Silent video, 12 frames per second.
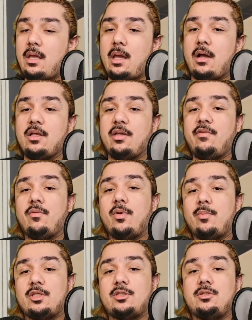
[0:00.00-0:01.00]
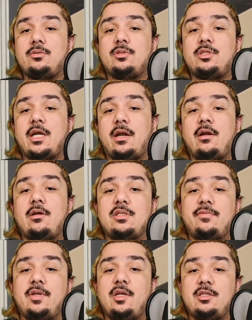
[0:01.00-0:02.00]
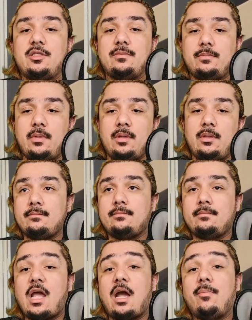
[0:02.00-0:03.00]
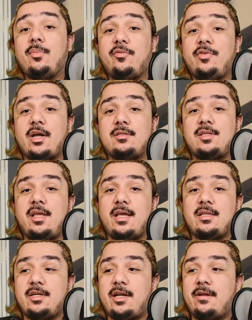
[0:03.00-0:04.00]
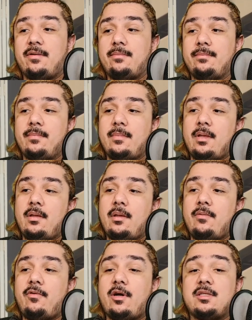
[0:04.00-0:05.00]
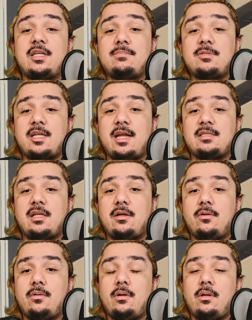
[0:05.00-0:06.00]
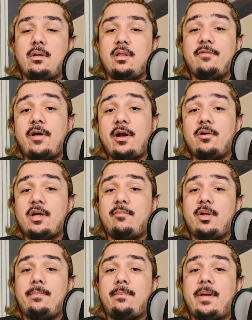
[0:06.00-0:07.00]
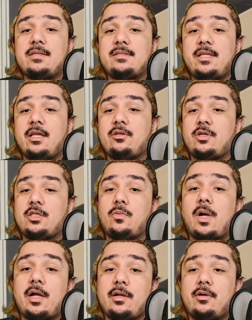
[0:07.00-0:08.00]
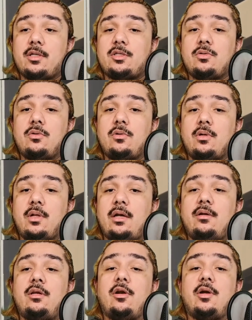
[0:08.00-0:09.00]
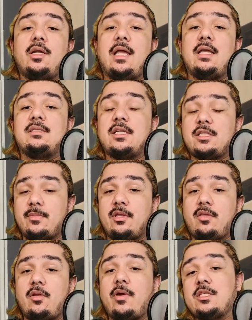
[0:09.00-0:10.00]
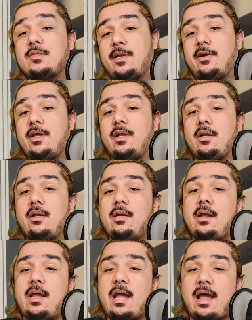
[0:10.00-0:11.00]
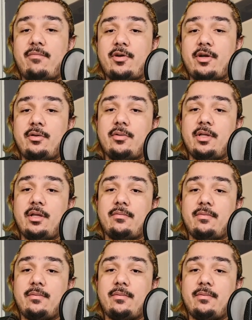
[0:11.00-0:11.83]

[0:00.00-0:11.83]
I'll give you a moment to check your notes if you need to. I'll be moving on to the answer now. For a subsidized loan, the federal government pays the interest while you're in school and during a 6-month grace period after you leave.